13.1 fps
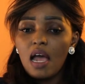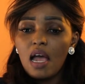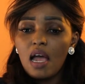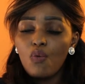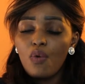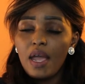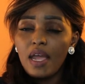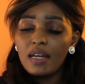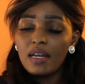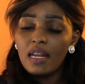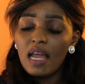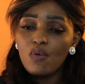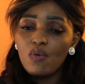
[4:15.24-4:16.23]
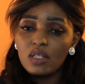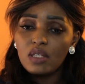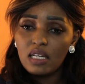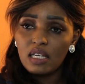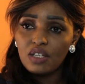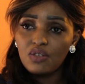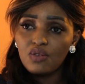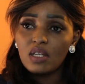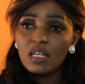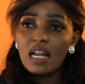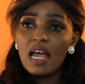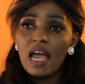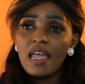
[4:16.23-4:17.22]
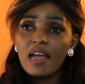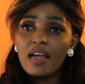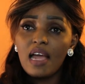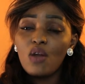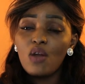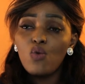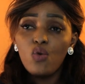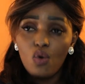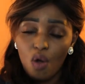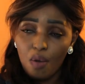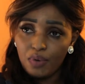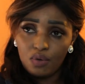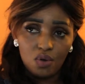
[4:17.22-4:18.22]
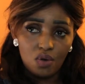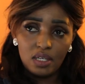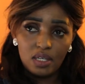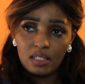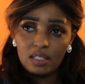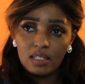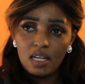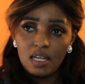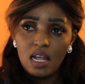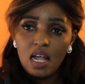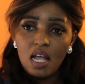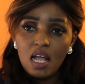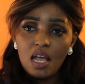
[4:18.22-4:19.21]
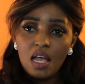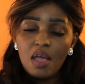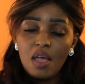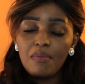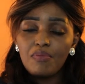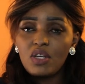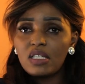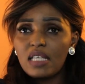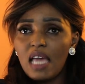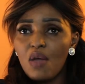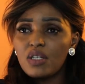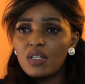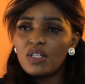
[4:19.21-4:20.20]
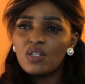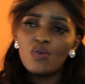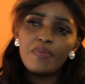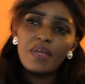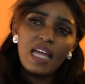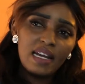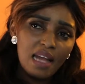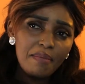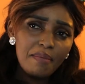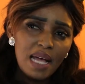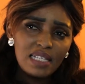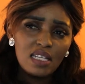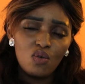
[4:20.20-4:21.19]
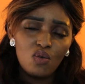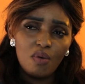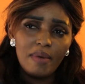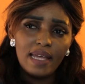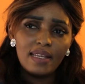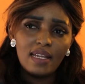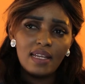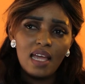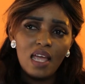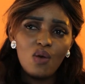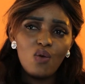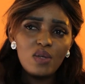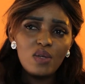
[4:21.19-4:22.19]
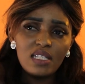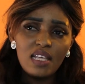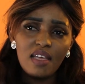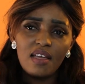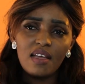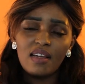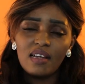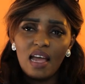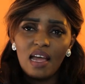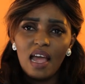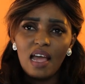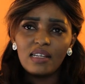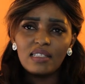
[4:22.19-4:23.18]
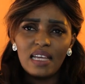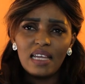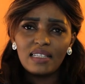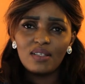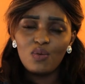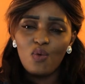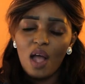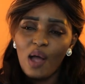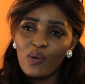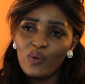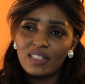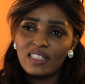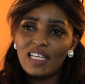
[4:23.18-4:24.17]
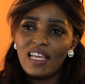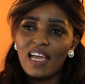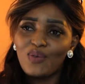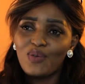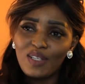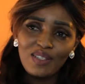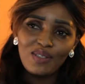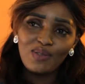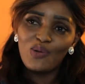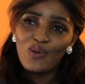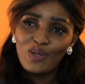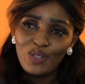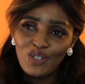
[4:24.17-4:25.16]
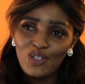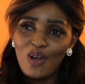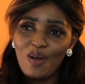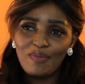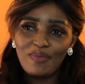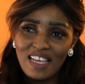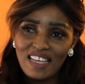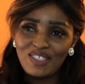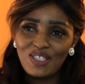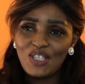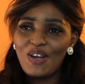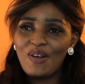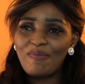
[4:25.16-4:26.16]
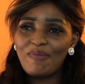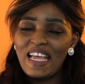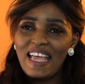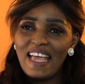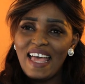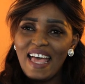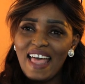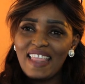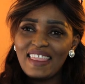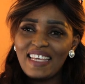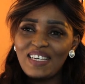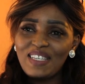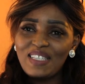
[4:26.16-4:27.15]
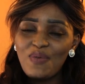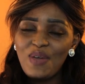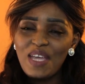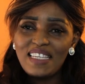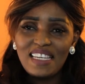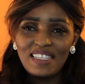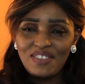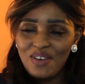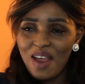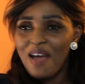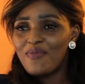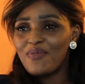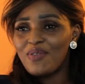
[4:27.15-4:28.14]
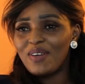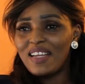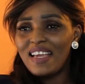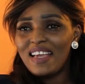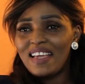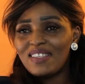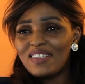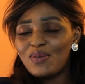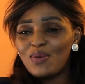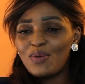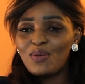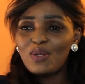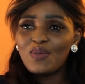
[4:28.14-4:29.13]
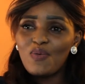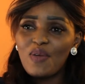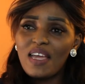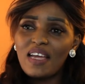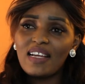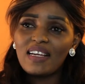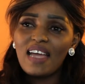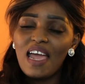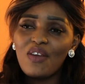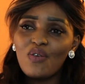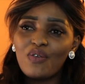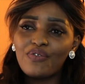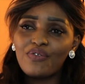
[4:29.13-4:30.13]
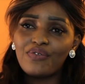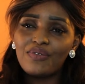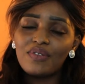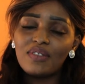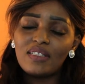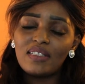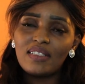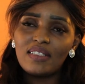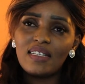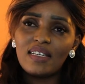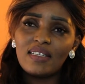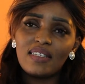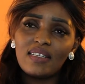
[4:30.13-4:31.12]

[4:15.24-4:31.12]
when I was a little girl, I look upon others. Because I wanted to be an ambassador by then. I always, like, wow, they are doing cool job, nice job. And then the way they travel. So those were kind of the